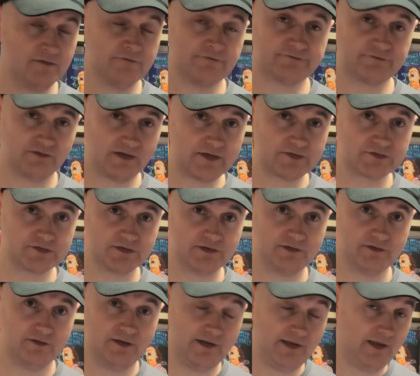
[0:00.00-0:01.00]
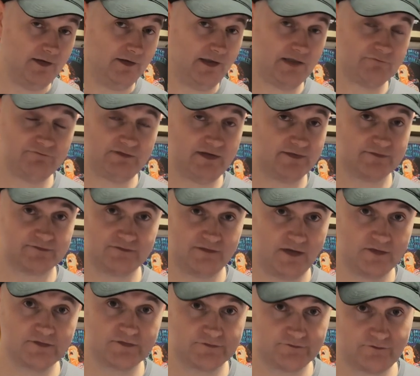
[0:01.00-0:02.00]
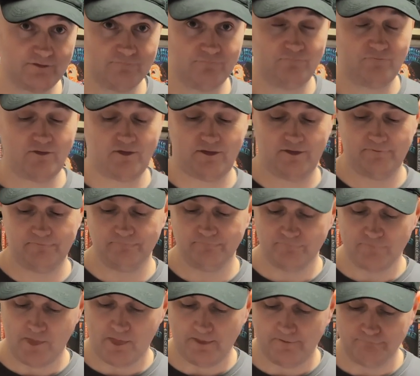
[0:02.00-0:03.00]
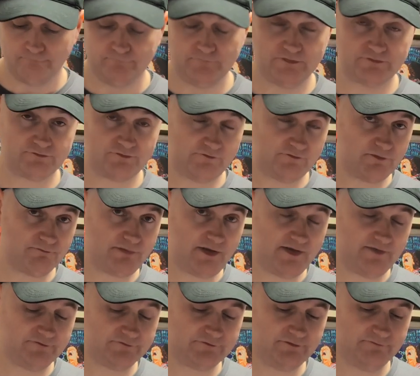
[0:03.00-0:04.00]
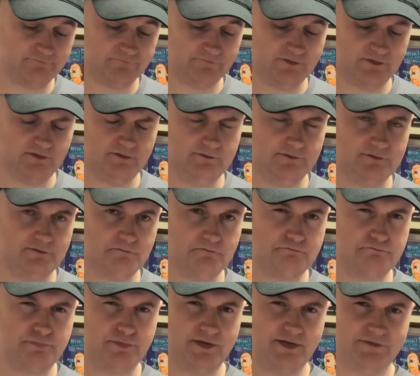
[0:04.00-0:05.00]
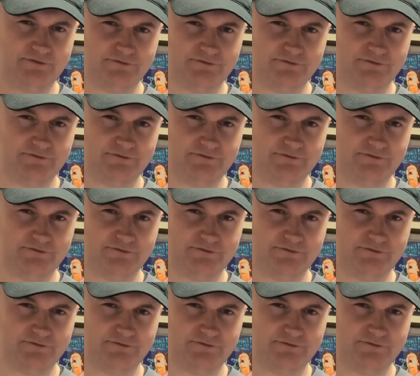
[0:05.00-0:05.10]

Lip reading: Slasher. Haven't had a slasher so far. It's not the best, but